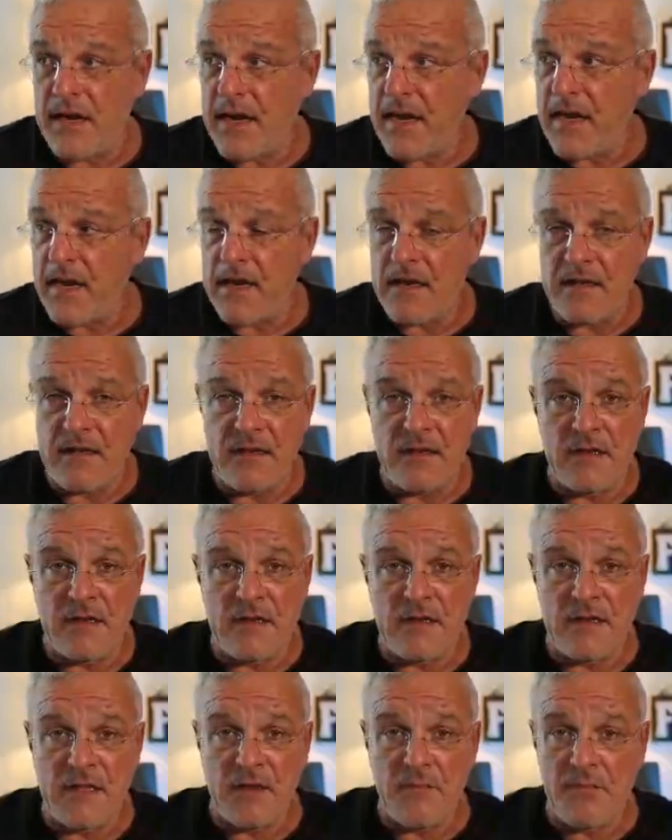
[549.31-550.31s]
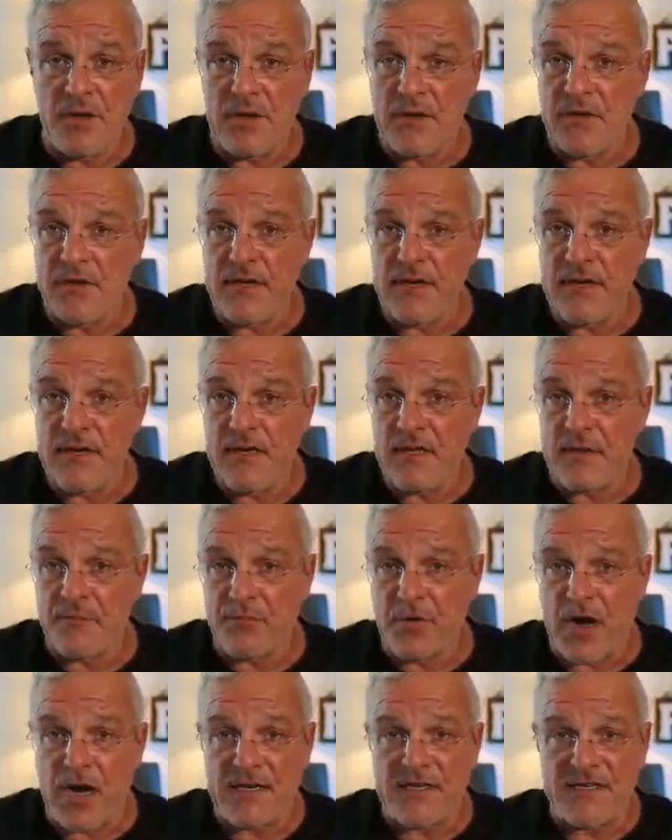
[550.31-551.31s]
and the ability and the
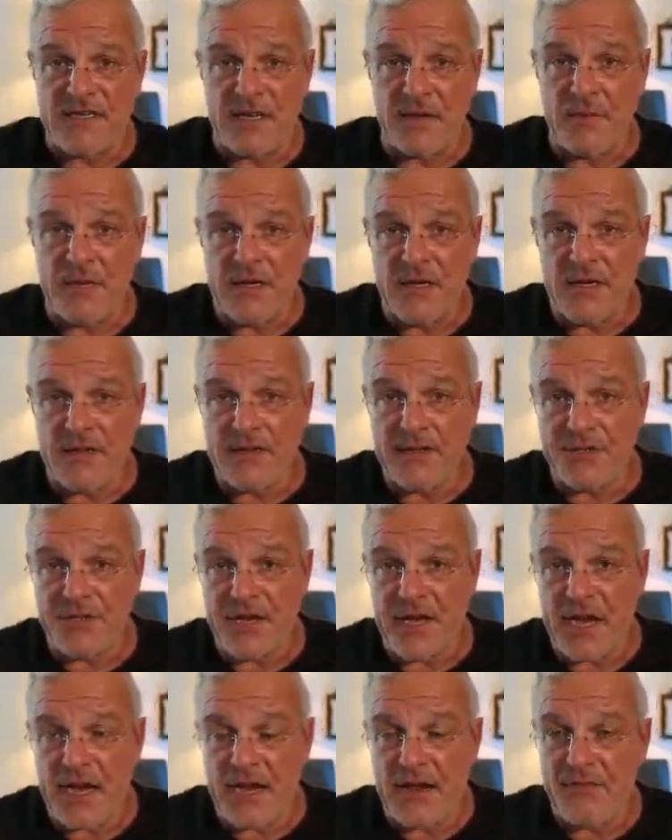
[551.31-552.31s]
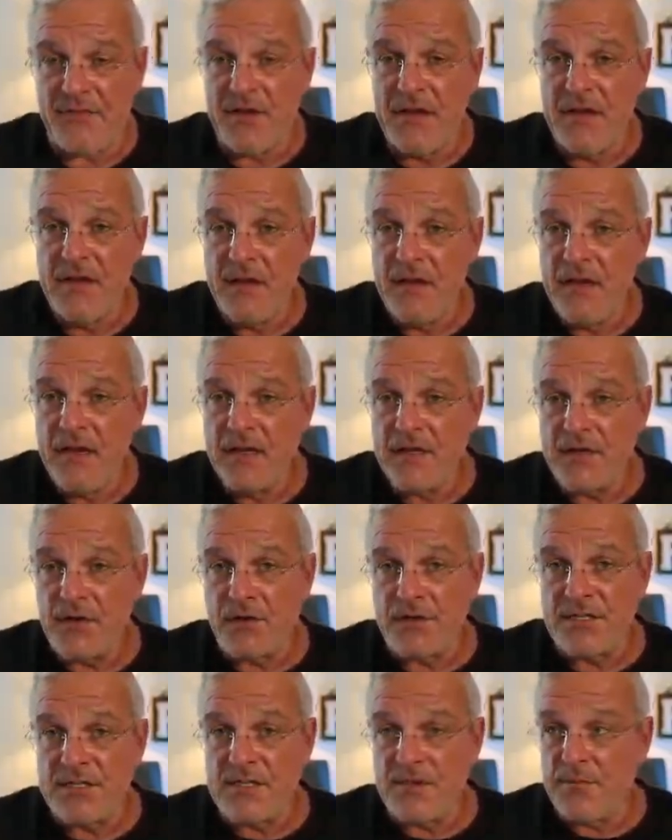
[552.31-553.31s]
proximity that you have
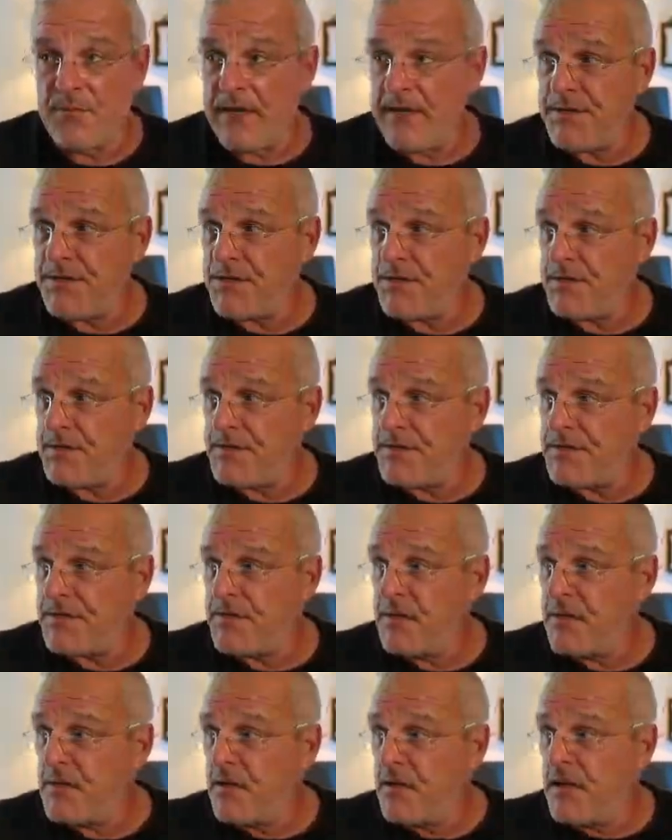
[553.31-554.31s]
towards the beaches,